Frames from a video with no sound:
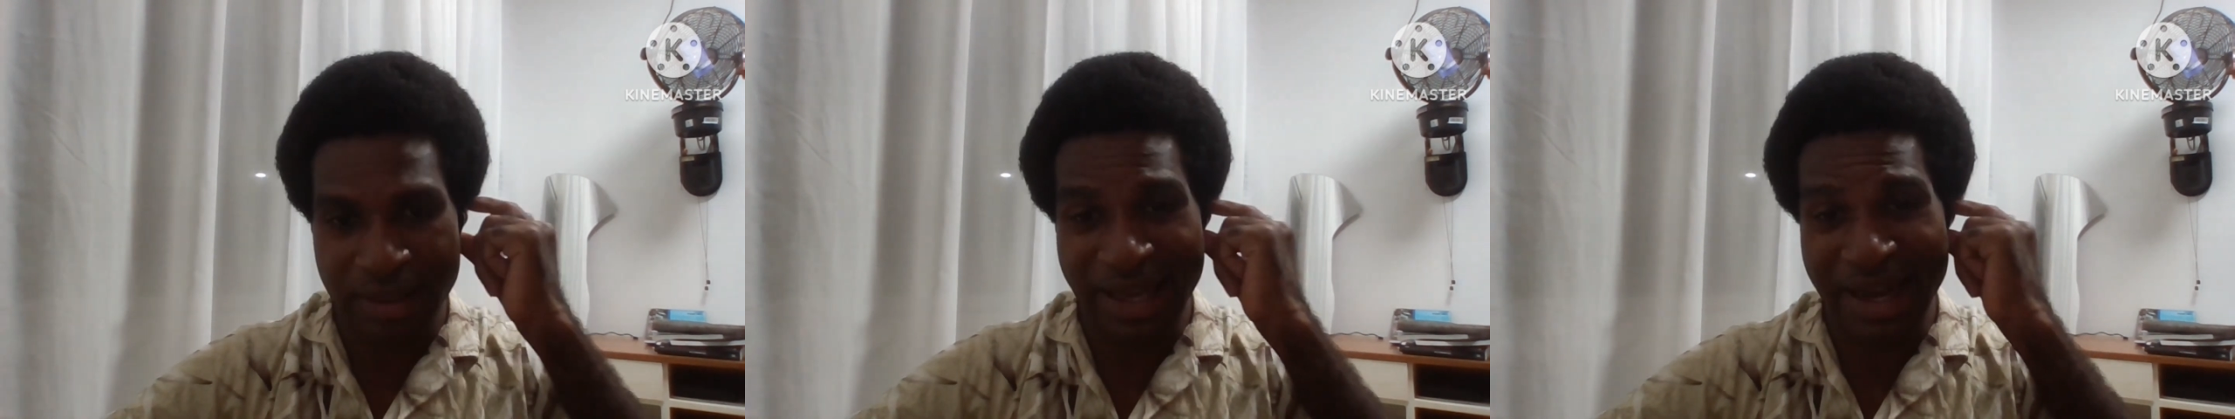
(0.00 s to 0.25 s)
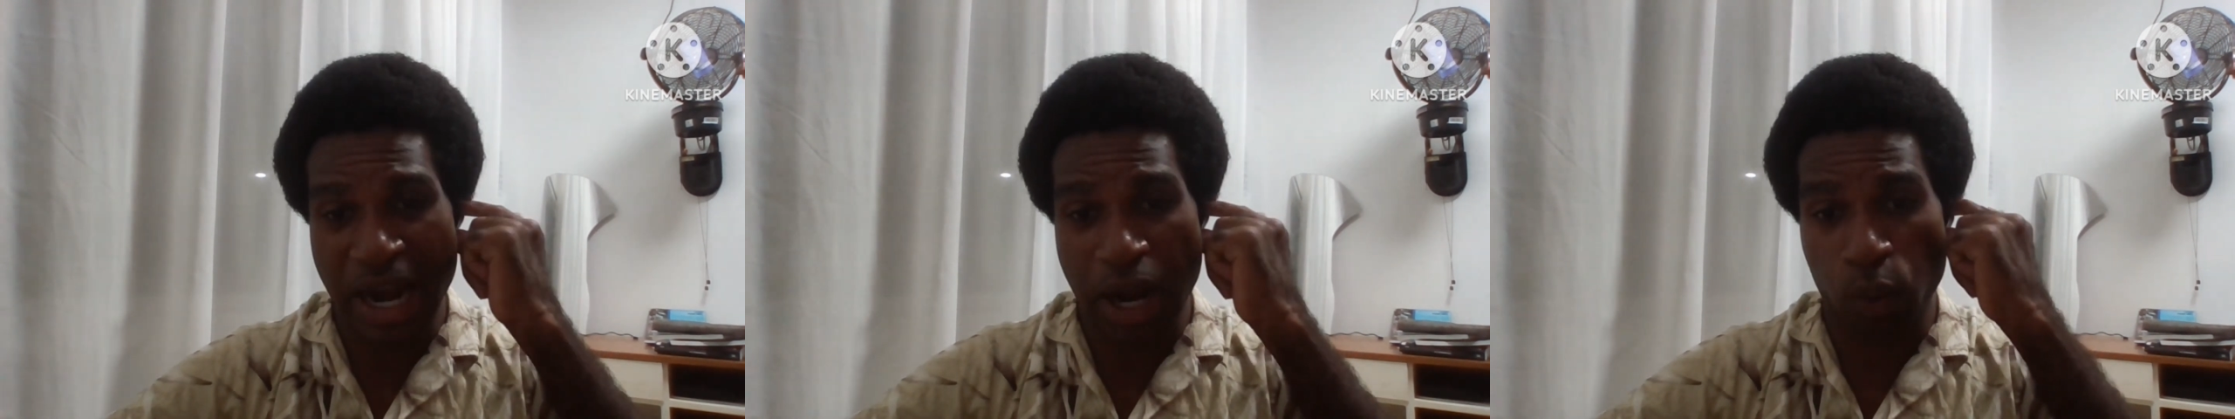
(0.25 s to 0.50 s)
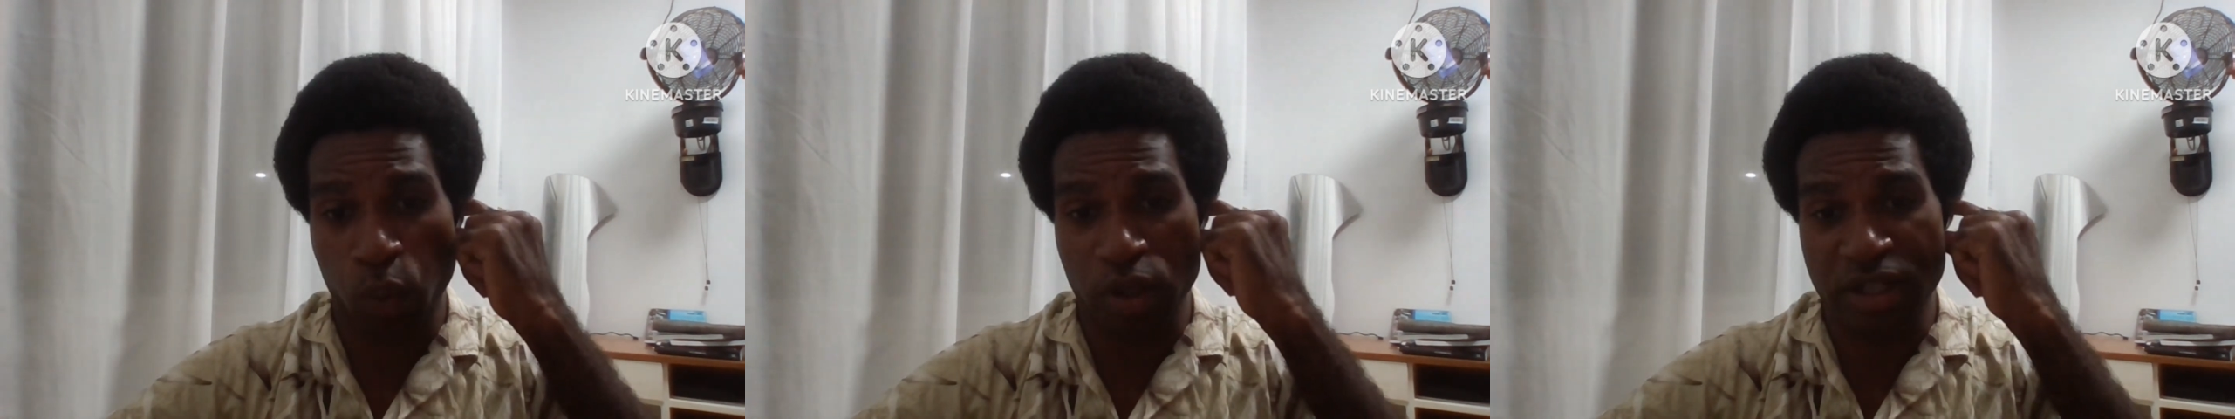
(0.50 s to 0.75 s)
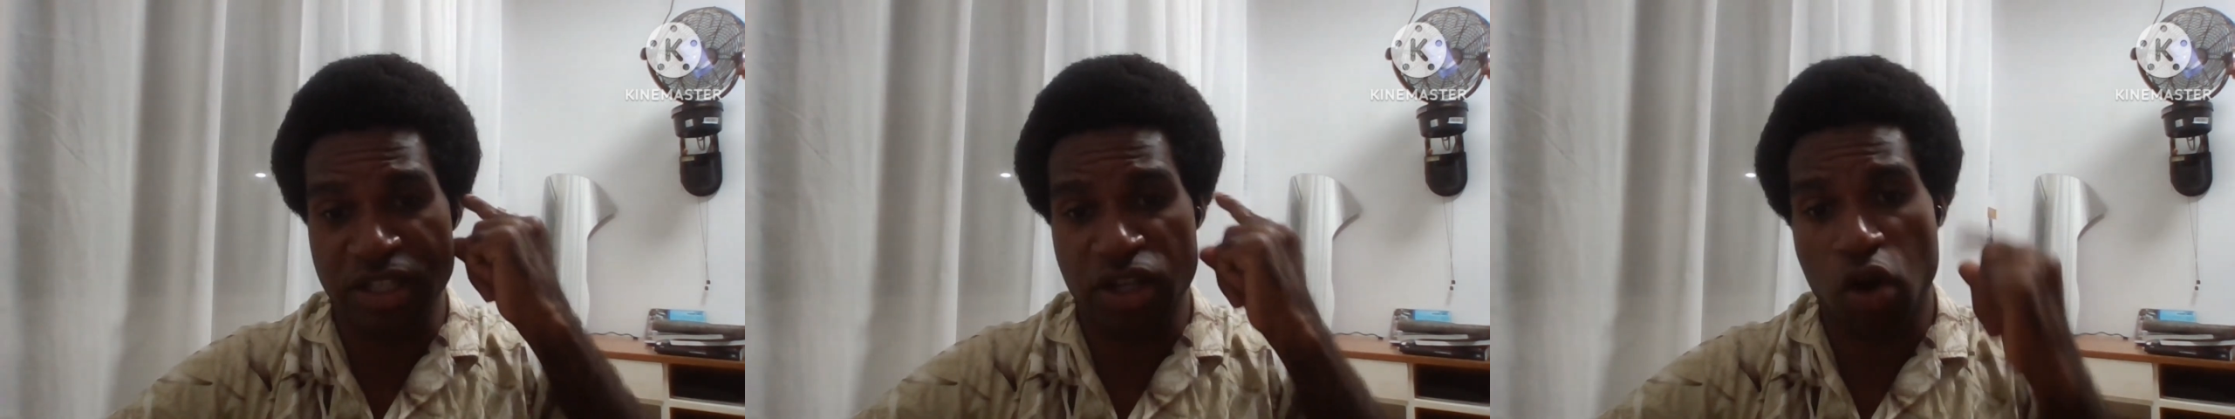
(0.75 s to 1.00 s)
that I
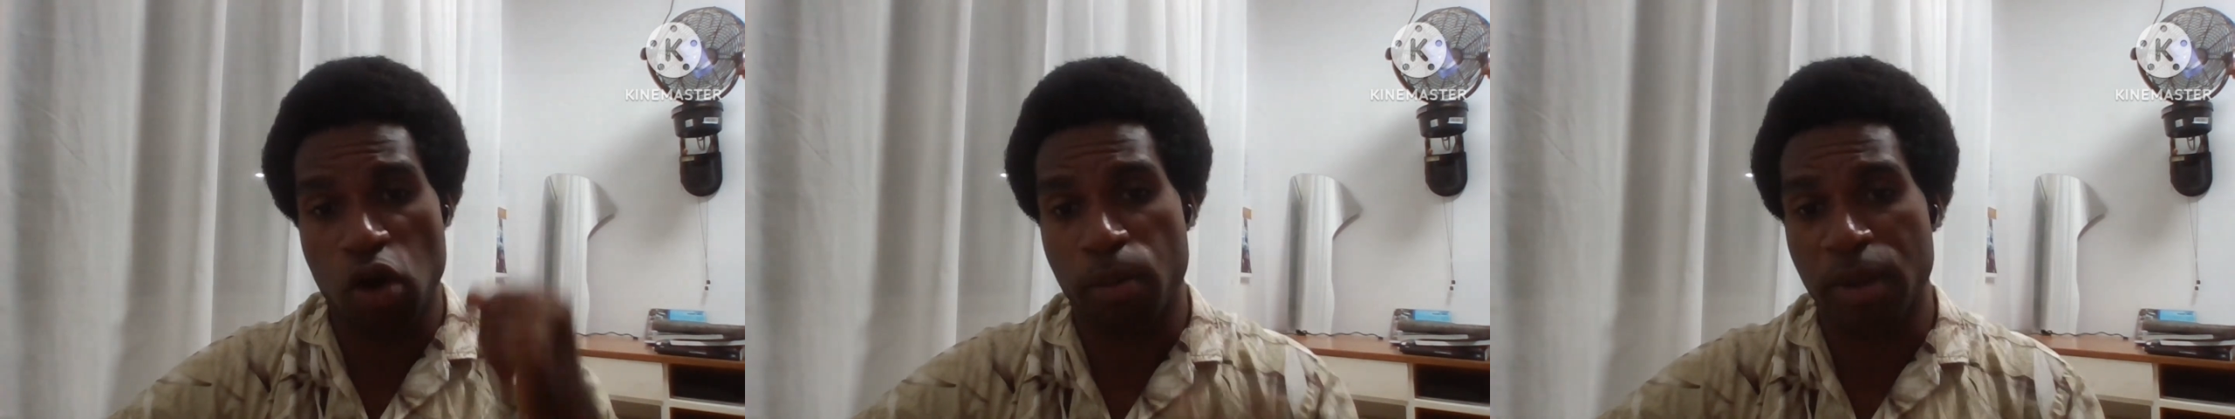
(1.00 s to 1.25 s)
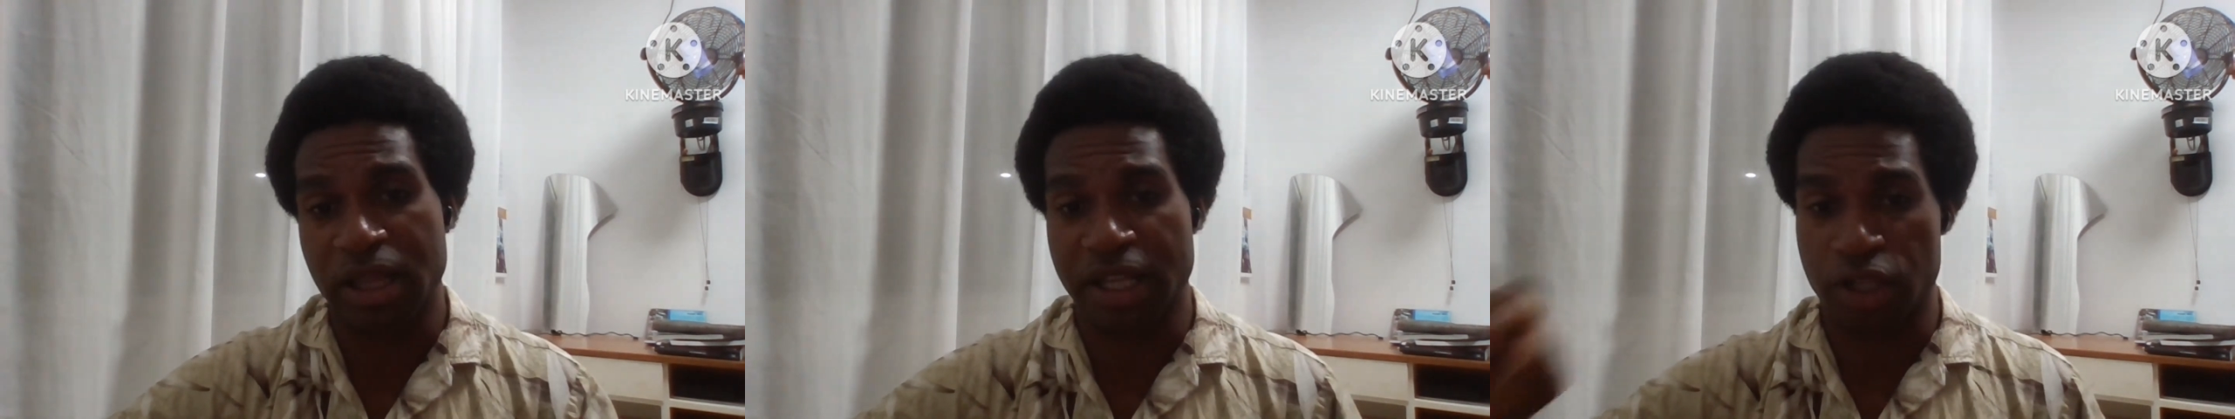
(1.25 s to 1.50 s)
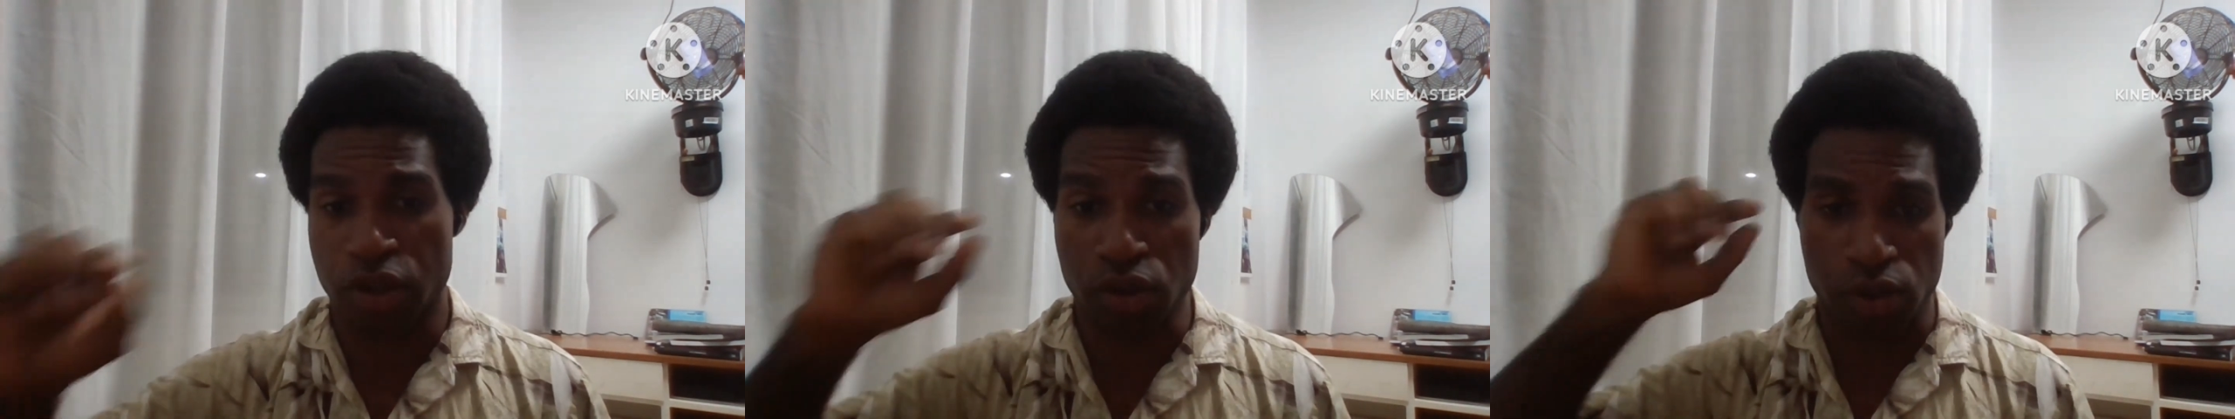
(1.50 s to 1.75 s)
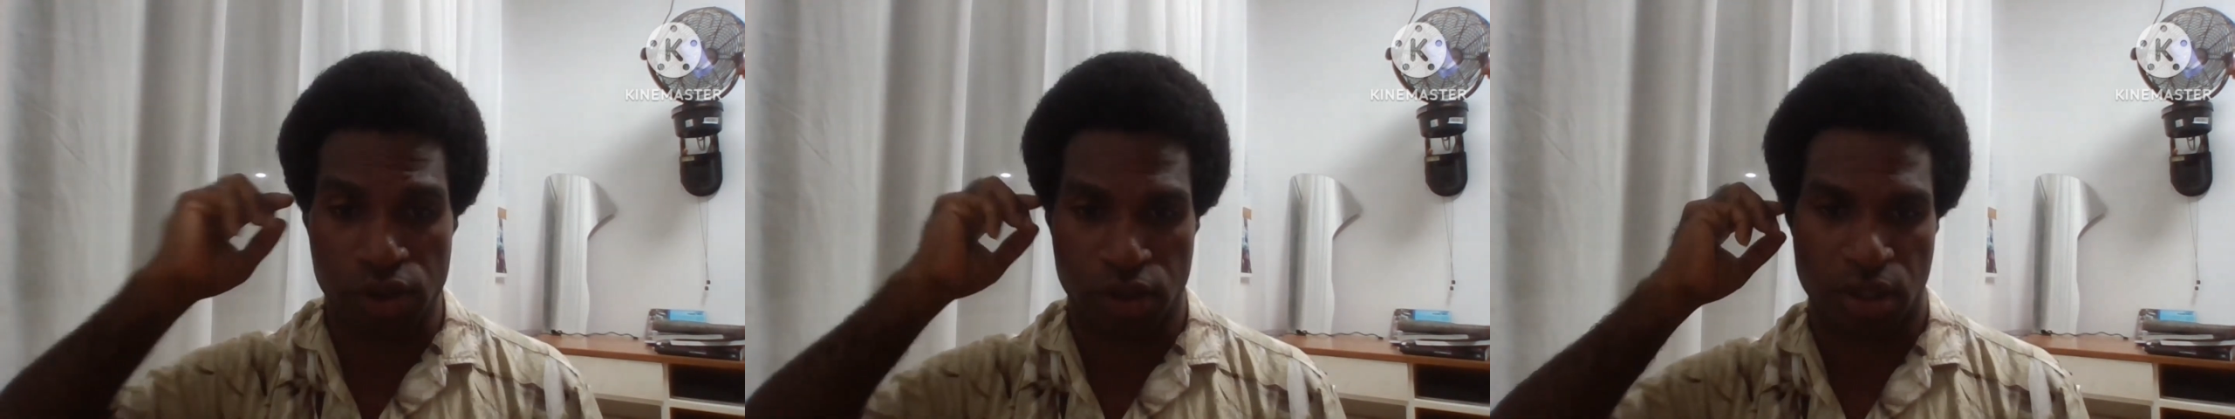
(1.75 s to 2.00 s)
would normally
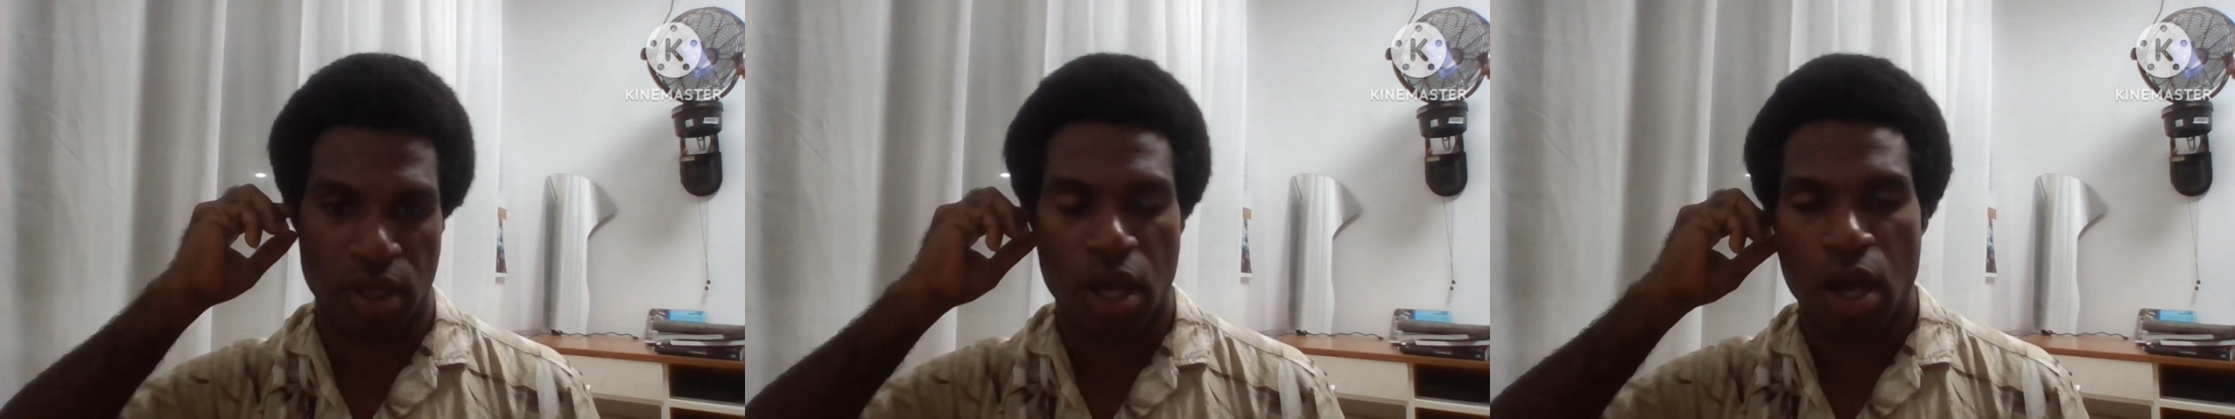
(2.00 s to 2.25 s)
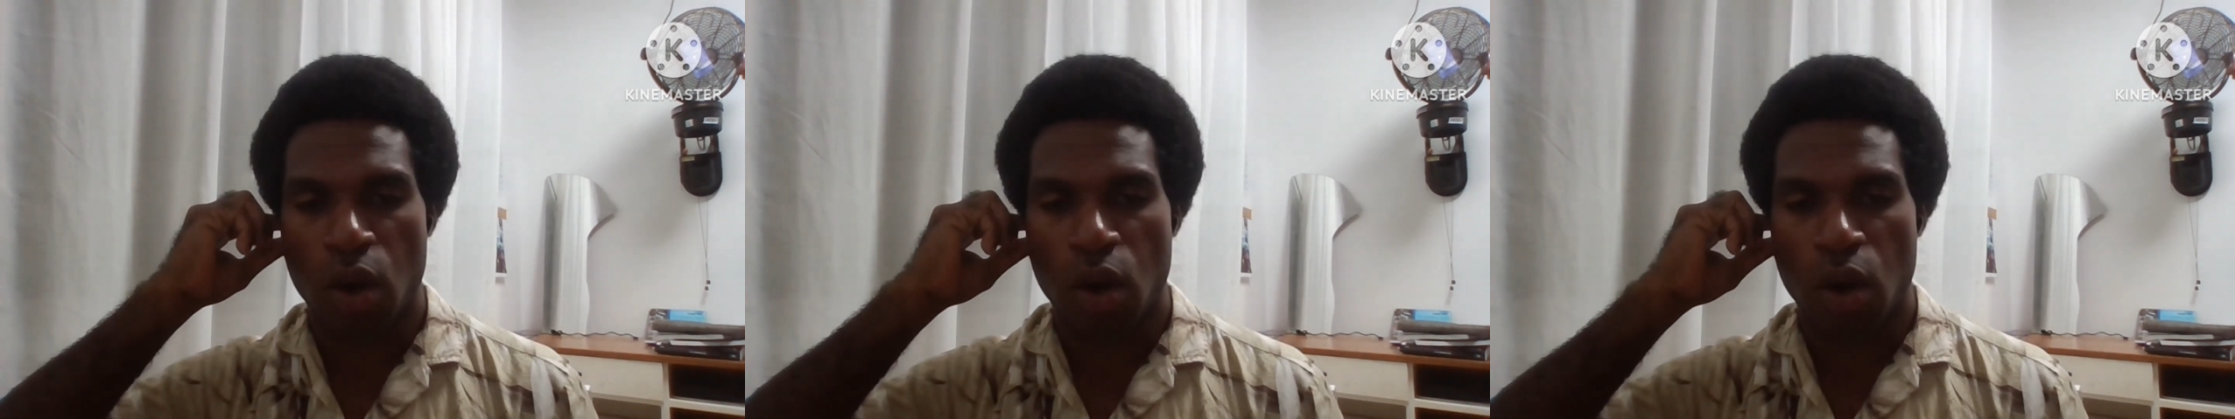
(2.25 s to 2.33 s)
use